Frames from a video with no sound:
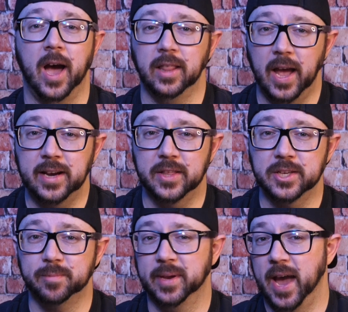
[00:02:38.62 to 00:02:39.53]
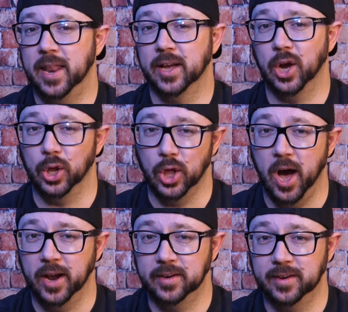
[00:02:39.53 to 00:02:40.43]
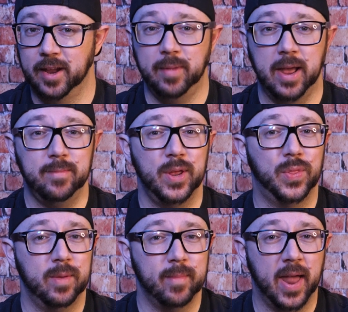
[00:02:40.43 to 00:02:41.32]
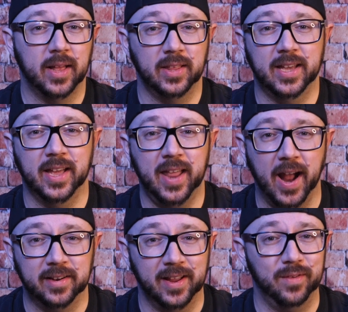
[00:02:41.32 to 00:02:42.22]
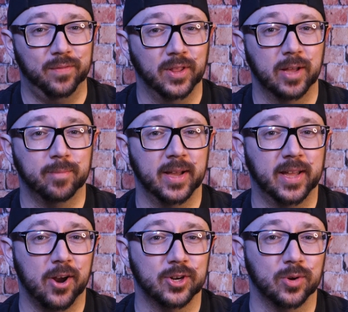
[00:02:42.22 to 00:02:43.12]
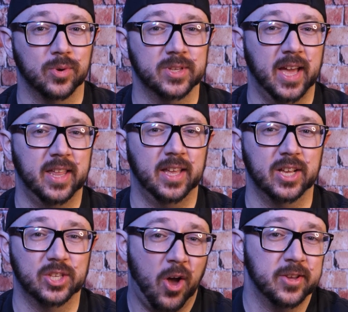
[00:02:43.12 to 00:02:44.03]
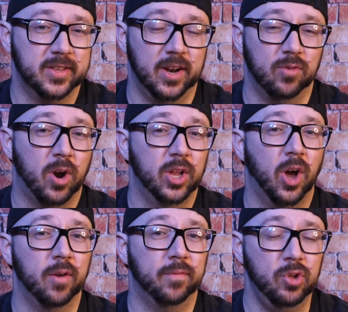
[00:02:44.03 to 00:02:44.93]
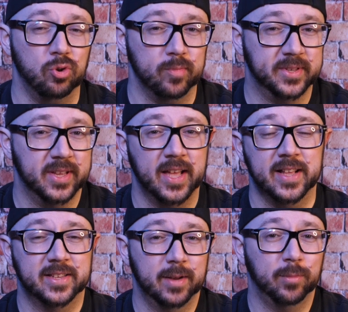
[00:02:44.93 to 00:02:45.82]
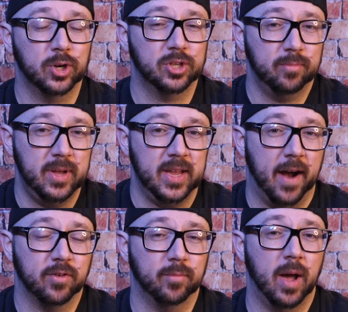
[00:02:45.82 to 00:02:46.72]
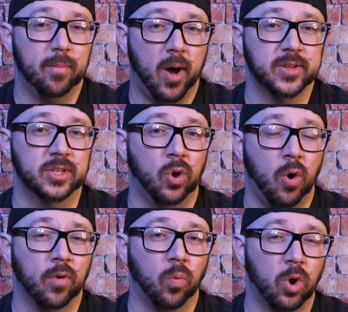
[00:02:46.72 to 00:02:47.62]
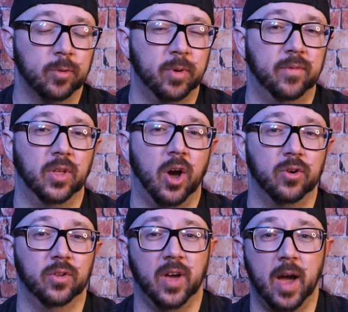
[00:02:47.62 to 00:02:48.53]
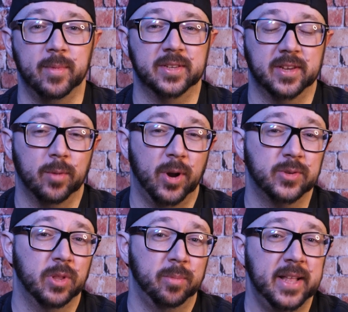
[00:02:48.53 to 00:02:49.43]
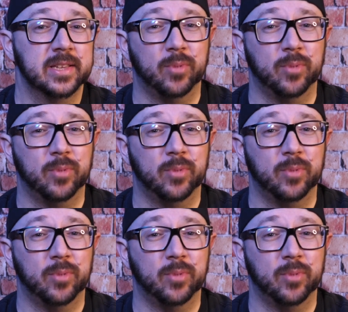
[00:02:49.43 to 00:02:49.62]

I liked this mechanic a lot. It made me thematically connect and feel like my character was getting exhausted and running on fumes, similar to me after my boss has overworked me for the 100th time and celebrates with a pizza